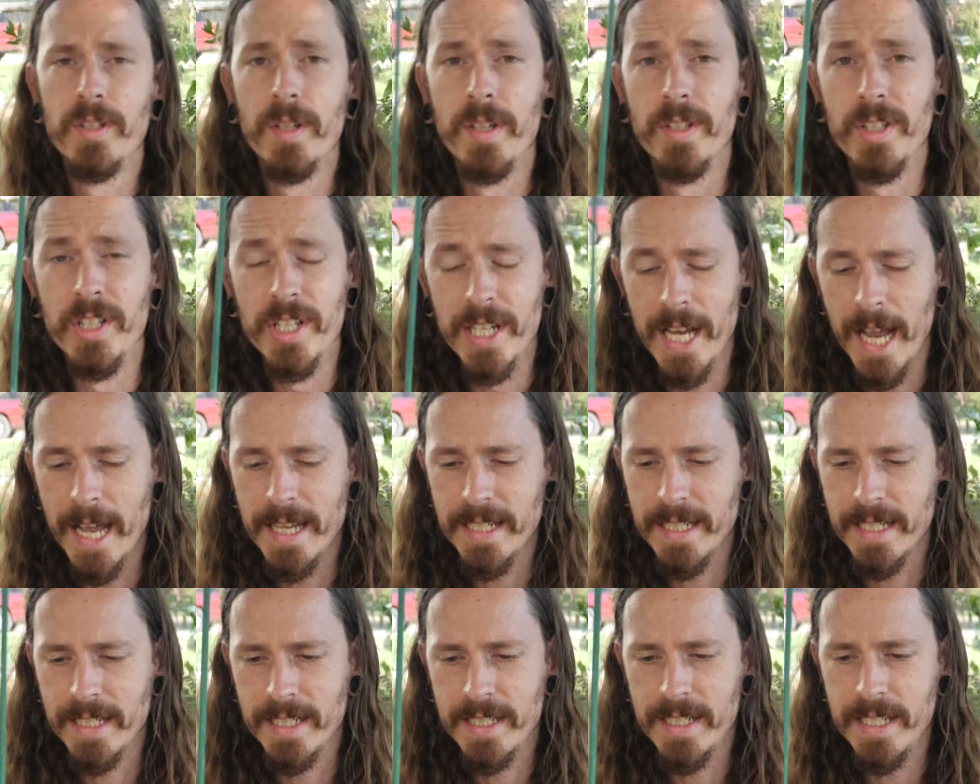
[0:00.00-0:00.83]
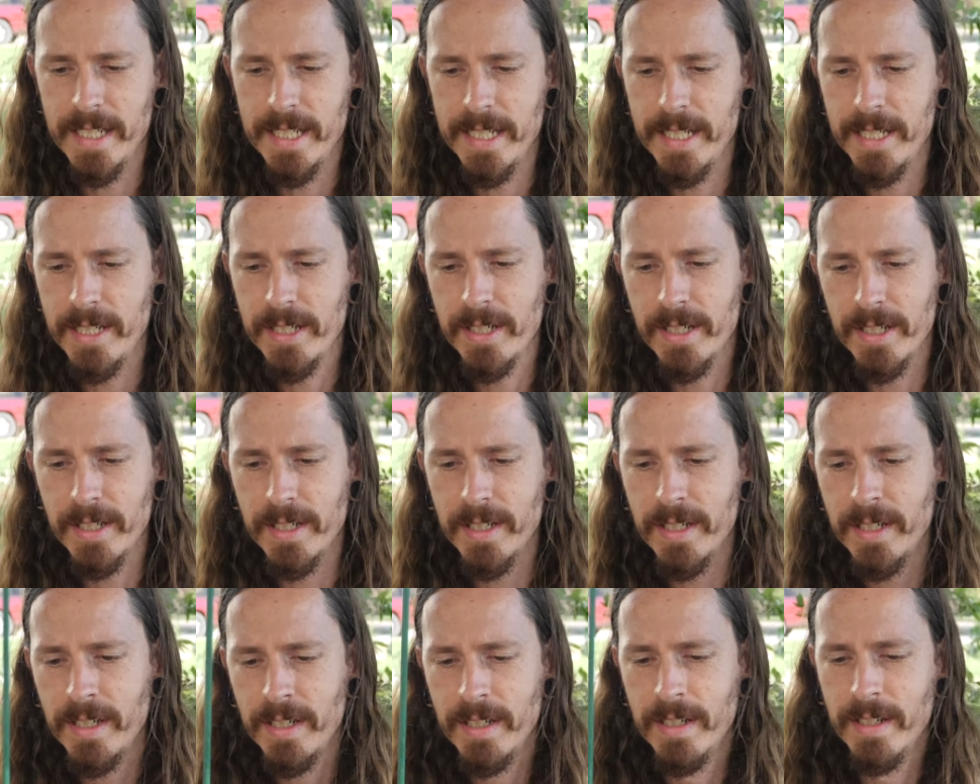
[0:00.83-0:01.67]
So as you guys can see
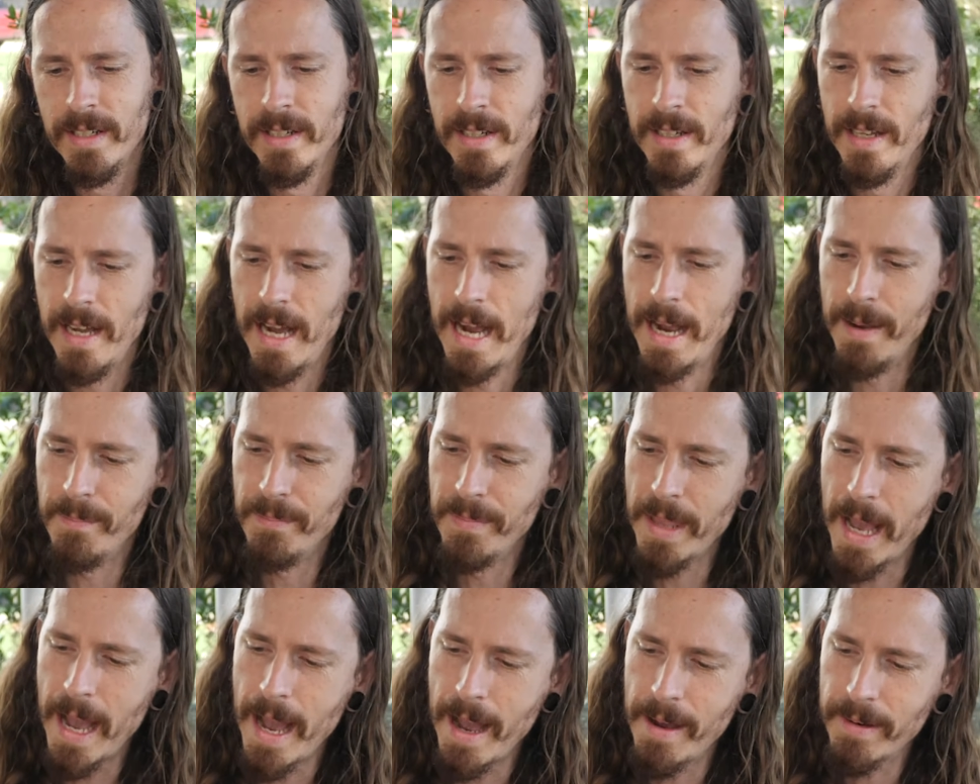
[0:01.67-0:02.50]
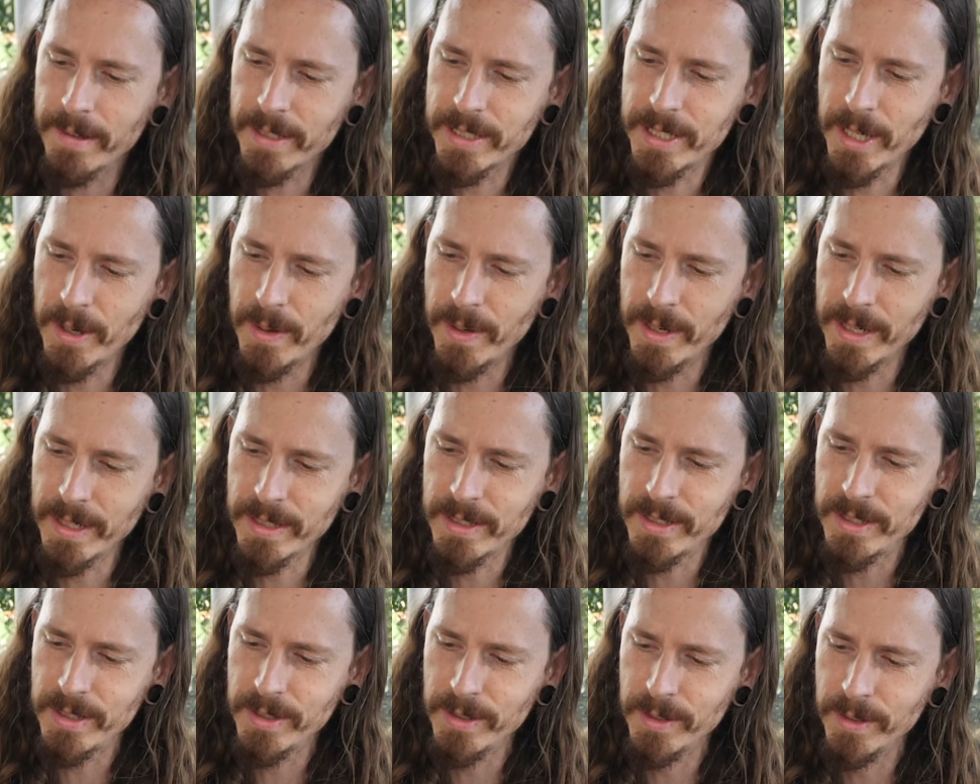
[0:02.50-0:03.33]
here, I'm not going
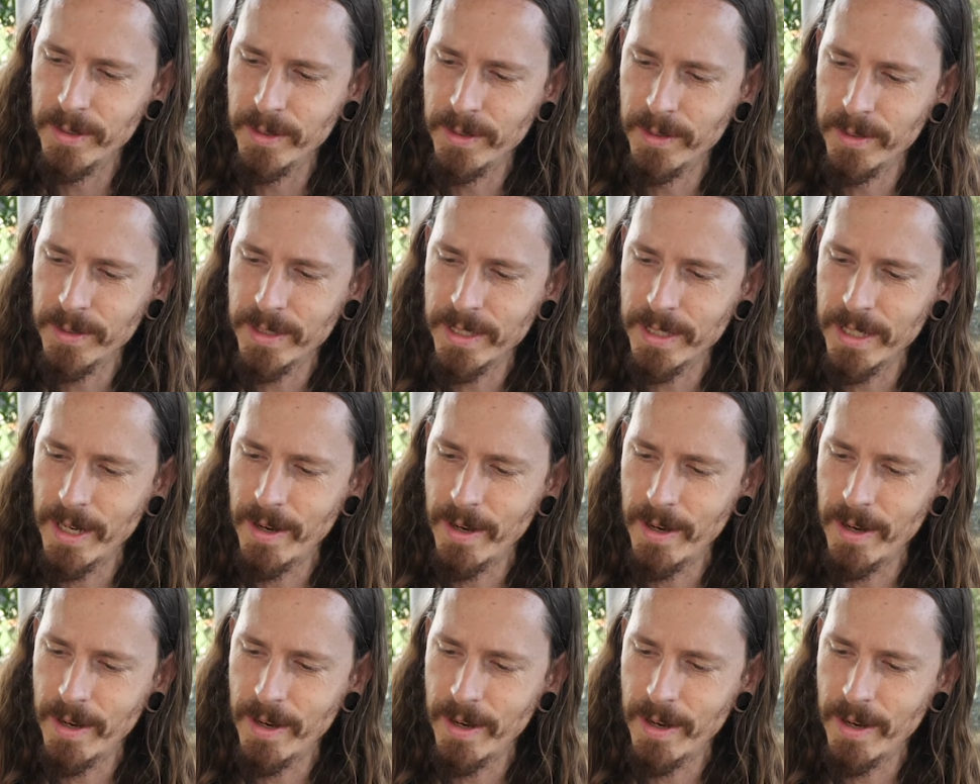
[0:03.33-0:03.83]
to,